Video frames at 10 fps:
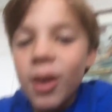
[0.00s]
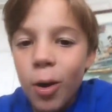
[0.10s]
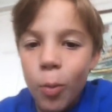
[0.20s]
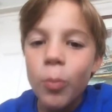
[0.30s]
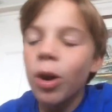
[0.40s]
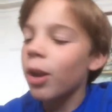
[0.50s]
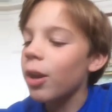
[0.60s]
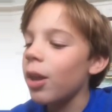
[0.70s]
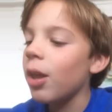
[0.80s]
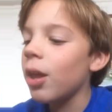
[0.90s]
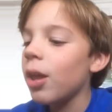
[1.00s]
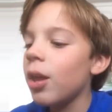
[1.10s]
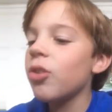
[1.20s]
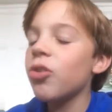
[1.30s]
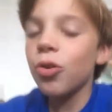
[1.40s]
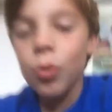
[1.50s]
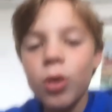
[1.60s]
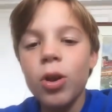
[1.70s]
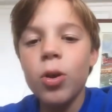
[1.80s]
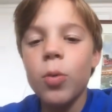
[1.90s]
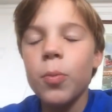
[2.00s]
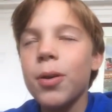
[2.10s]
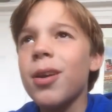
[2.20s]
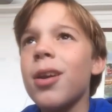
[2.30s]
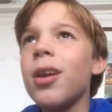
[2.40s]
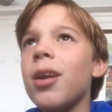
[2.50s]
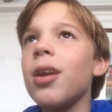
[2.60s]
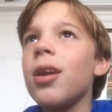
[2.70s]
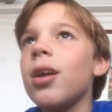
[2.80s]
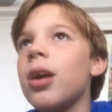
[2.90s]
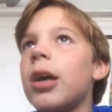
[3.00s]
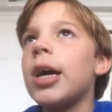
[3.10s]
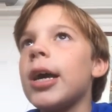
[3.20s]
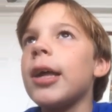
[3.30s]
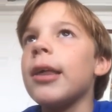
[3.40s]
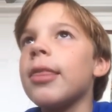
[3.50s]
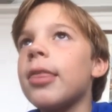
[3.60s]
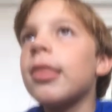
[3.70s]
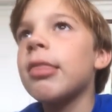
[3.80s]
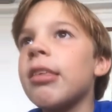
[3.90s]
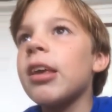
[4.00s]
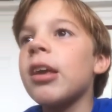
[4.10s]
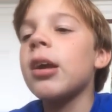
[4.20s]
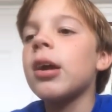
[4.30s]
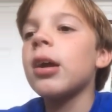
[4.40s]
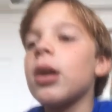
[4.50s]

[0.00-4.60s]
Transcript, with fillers: a home run. Two run homer. I think